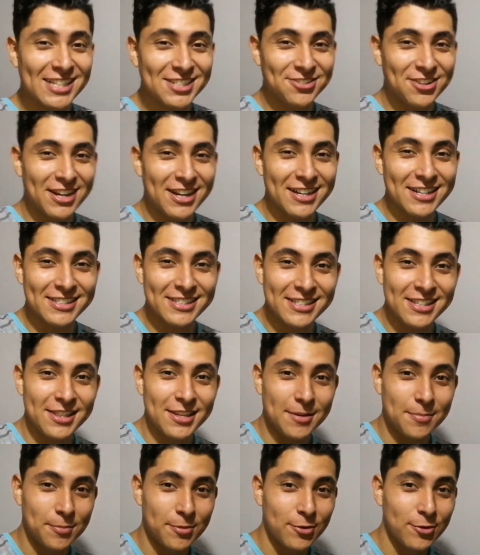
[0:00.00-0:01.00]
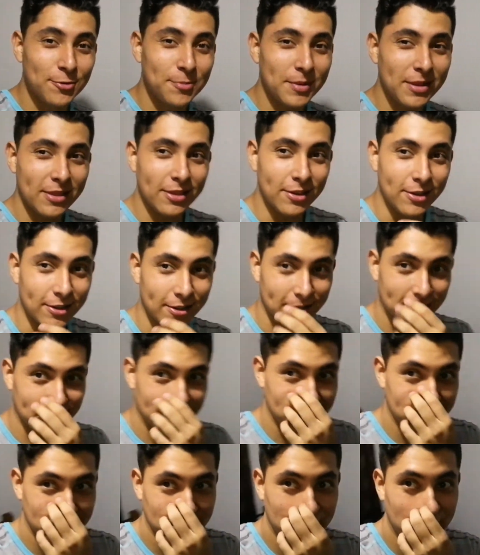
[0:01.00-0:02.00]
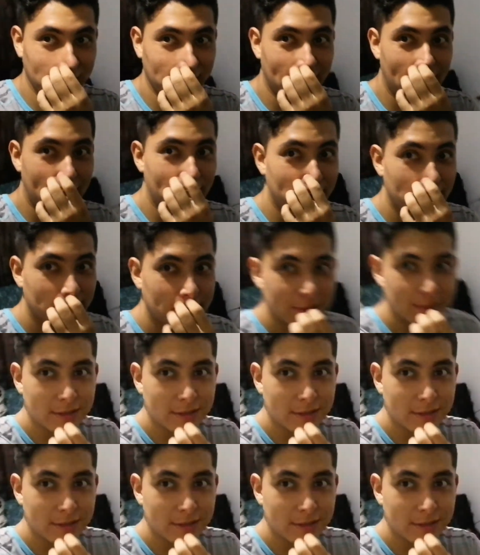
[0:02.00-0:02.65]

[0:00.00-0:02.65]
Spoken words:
guys ready to see the improvement? Look, check it out.